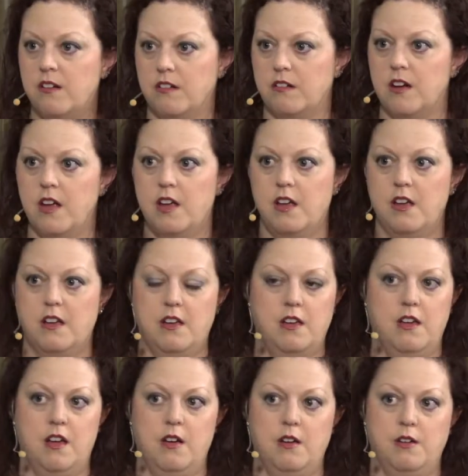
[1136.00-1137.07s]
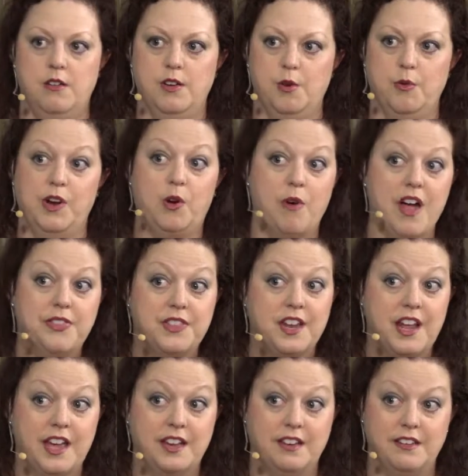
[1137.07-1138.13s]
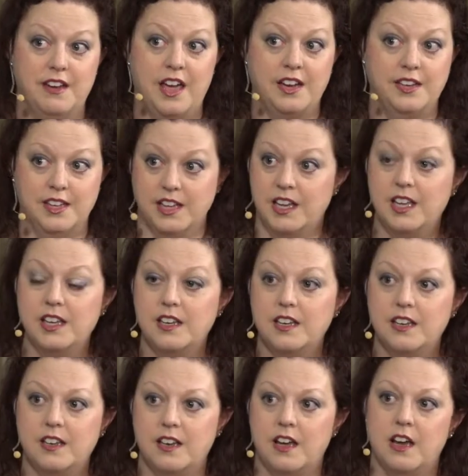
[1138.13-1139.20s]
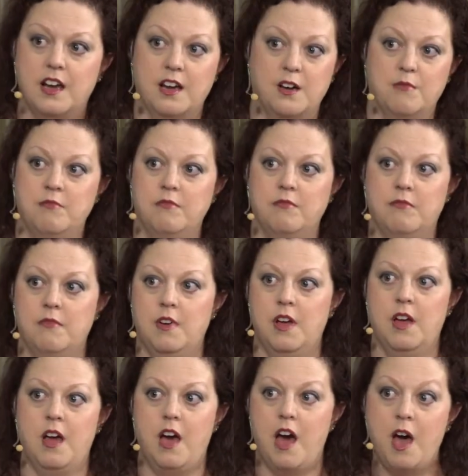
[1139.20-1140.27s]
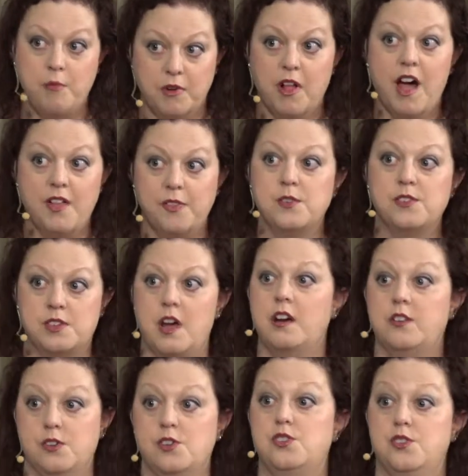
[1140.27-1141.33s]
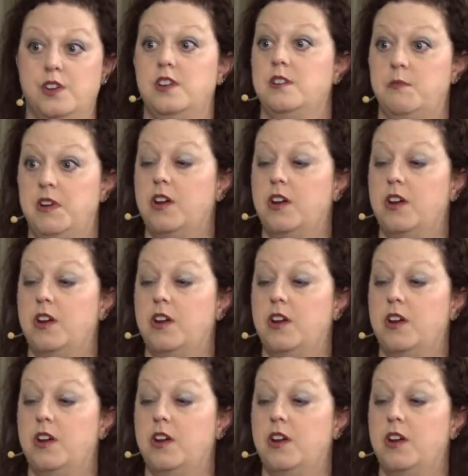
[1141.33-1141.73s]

or, regret that I did it. I'm glad those doctors treated me